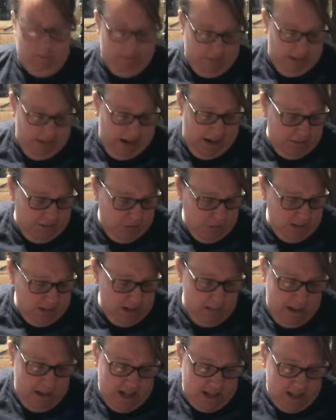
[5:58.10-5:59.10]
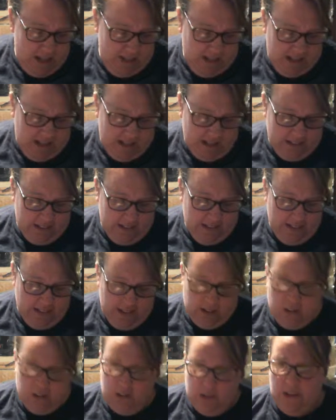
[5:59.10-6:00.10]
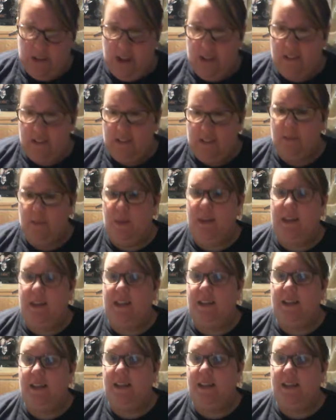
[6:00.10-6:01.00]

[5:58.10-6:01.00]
I have also made her a little circle skirt this week.